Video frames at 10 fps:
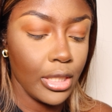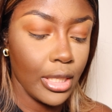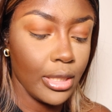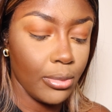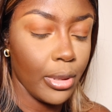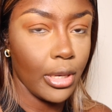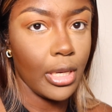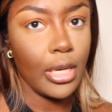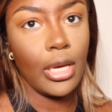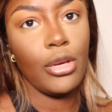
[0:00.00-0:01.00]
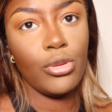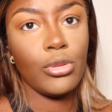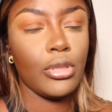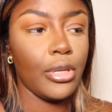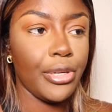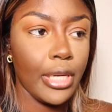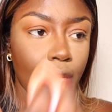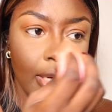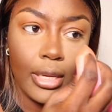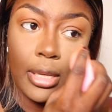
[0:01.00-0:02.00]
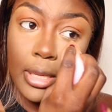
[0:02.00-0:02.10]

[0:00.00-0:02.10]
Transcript: setting powder that I used earlier.